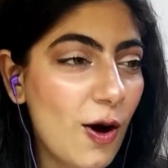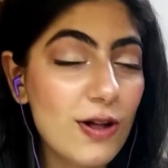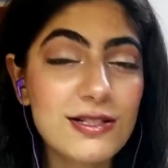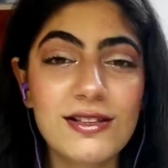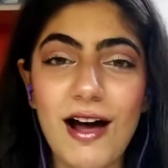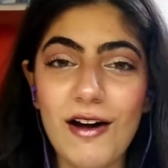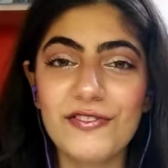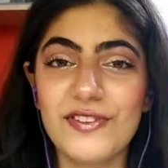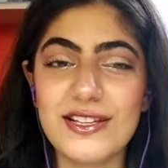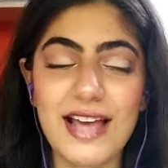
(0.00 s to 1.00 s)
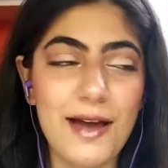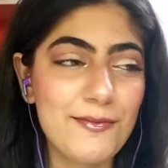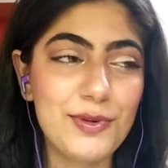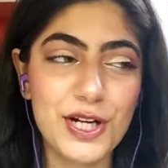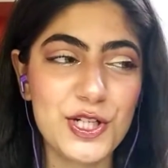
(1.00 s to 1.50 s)
Also the outfits.
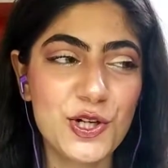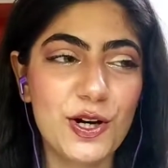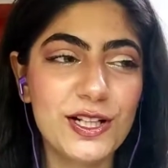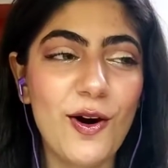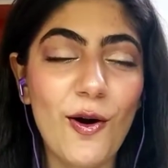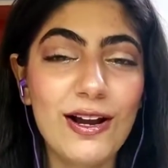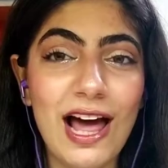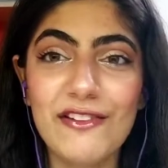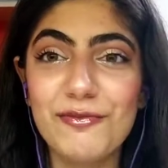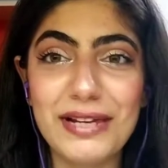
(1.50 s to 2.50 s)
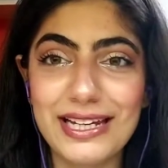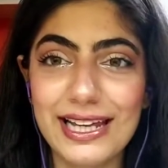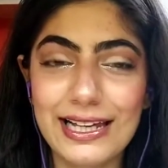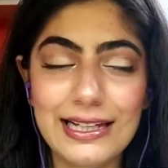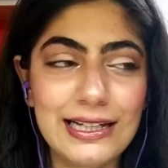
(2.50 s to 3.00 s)
I'm pretty sure they all have
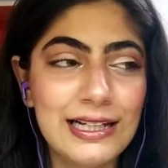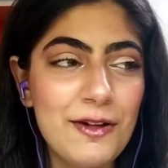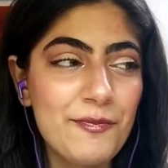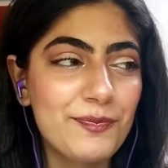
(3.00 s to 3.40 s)
meaning